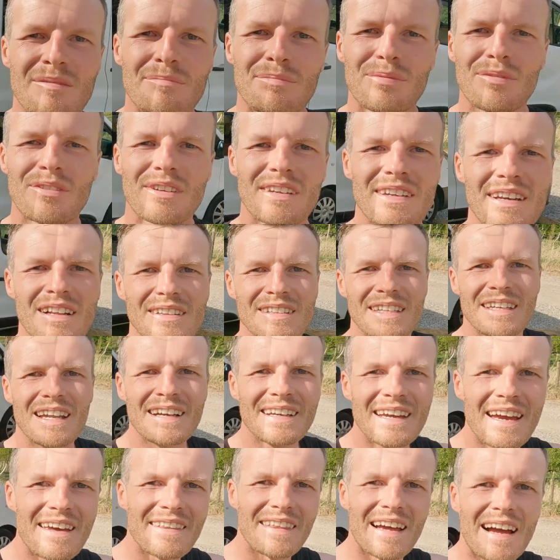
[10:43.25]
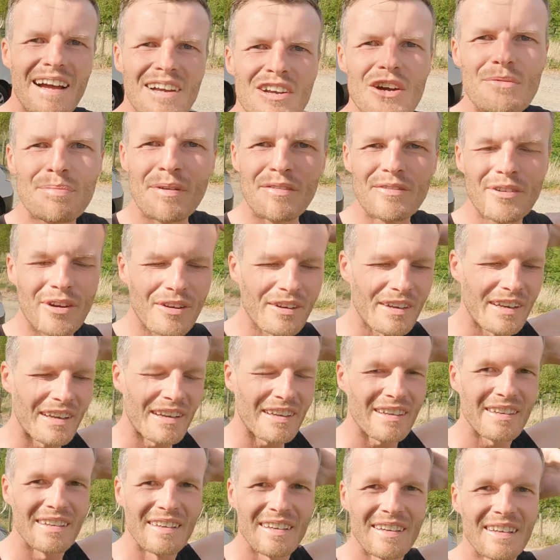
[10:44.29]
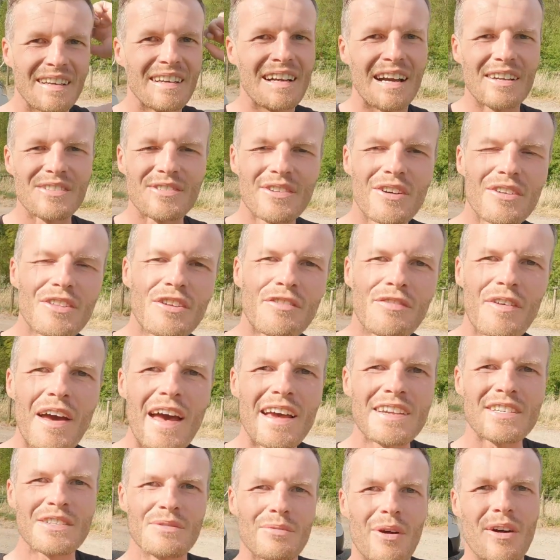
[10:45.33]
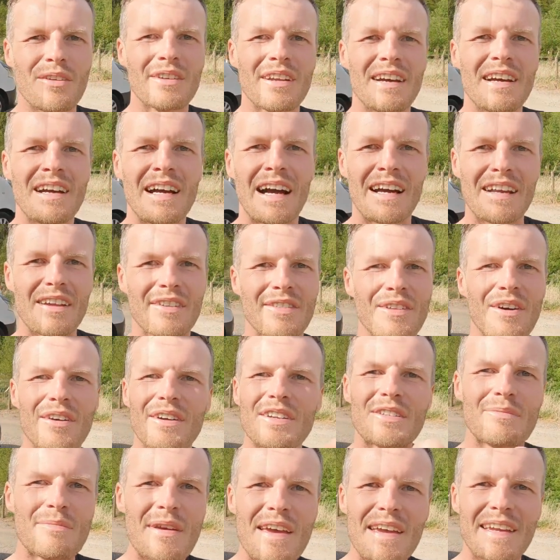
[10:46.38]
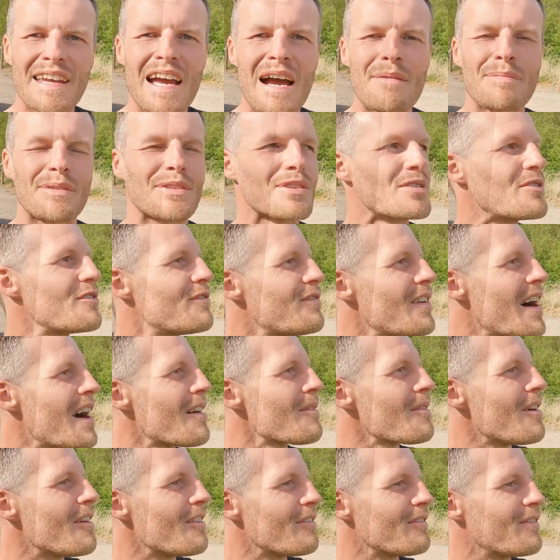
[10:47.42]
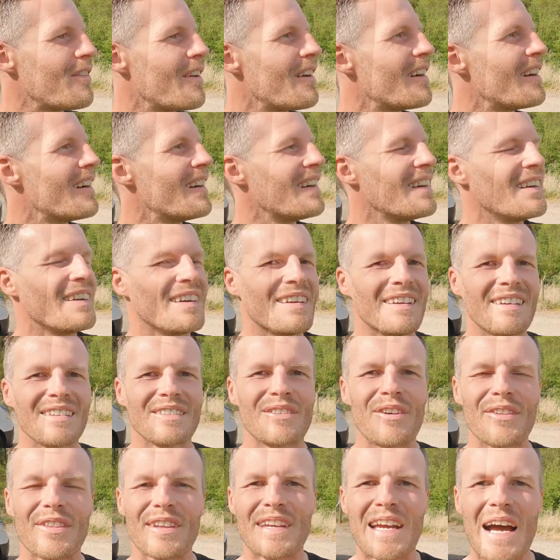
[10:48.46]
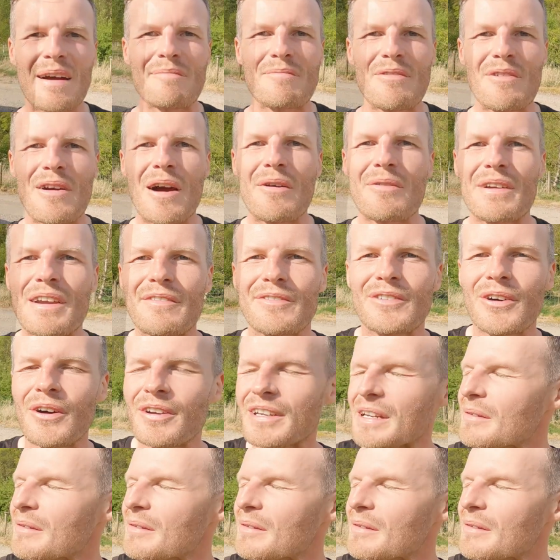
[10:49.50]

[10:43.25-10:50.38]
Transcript: Bloody hell, did I get that? I hope I've got it. I saw the first one and I thought his mate can't be too far off. Got the camera out and I've got